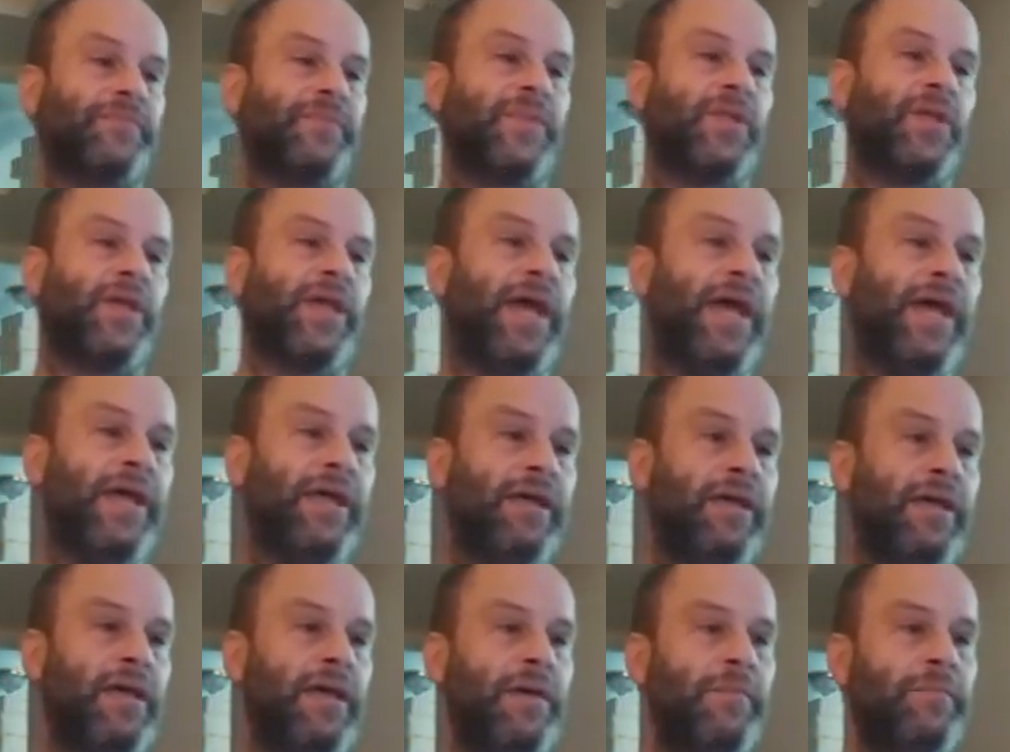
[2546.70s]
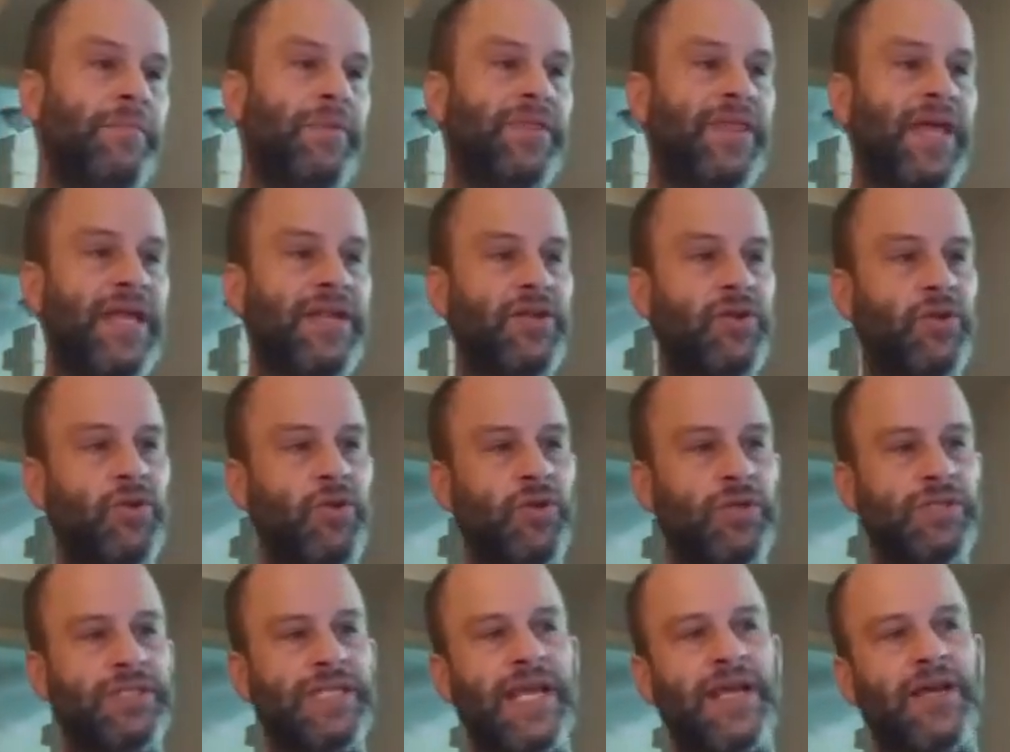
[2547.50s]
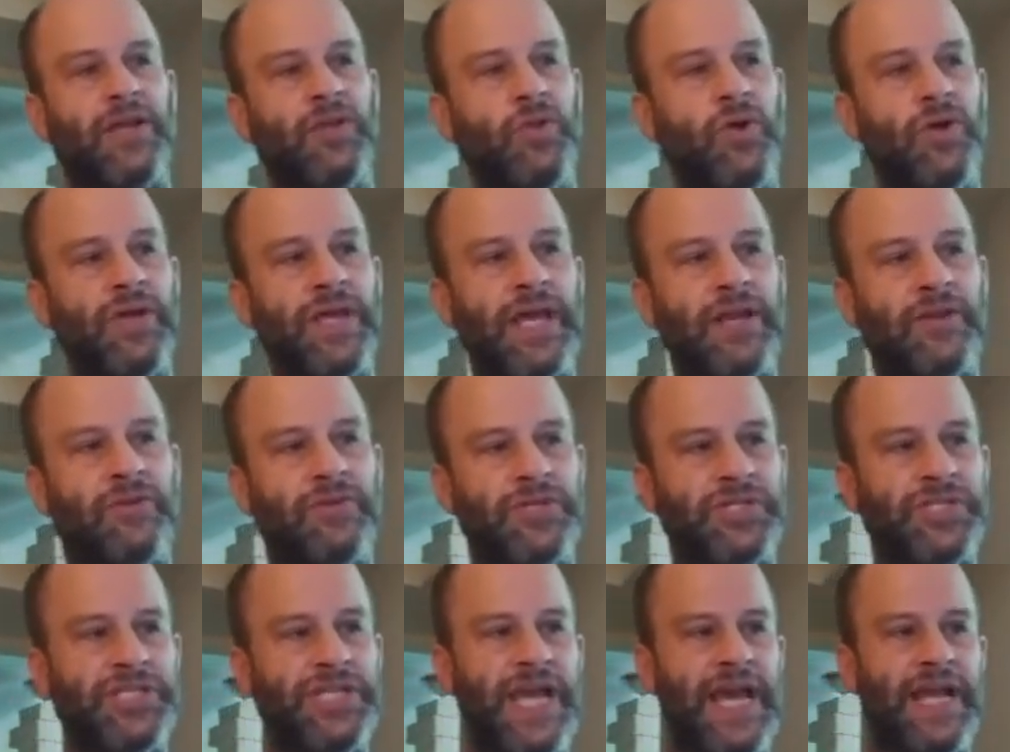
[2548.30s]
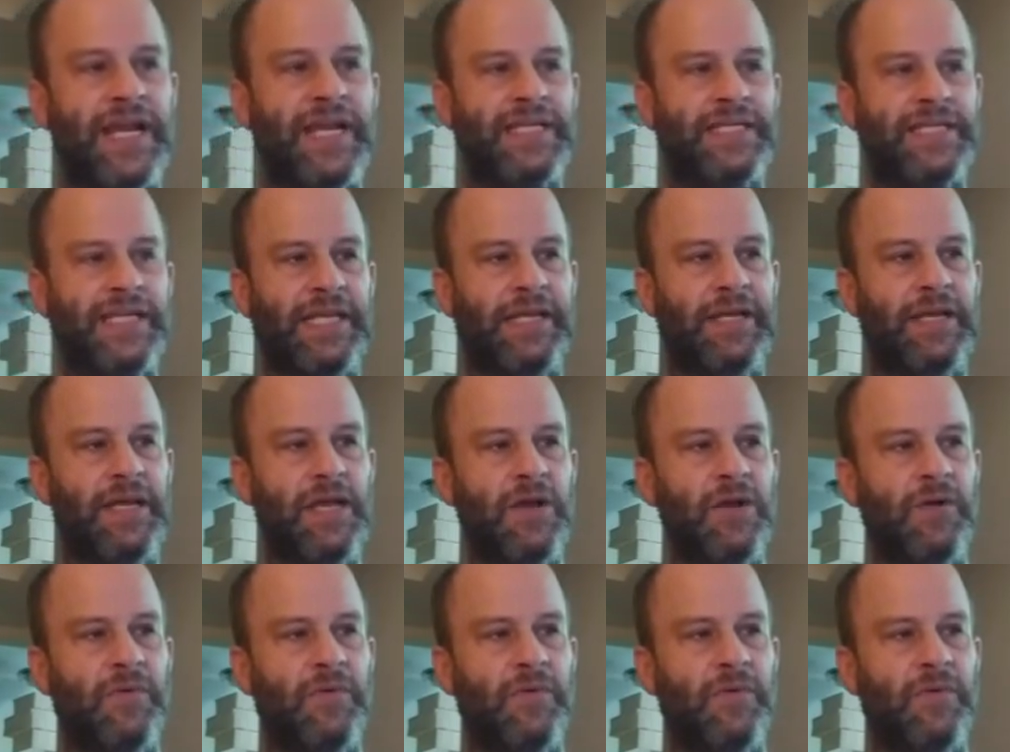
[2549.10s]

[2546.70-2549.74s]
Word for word: Okay? But then you look, take a look at Christianity.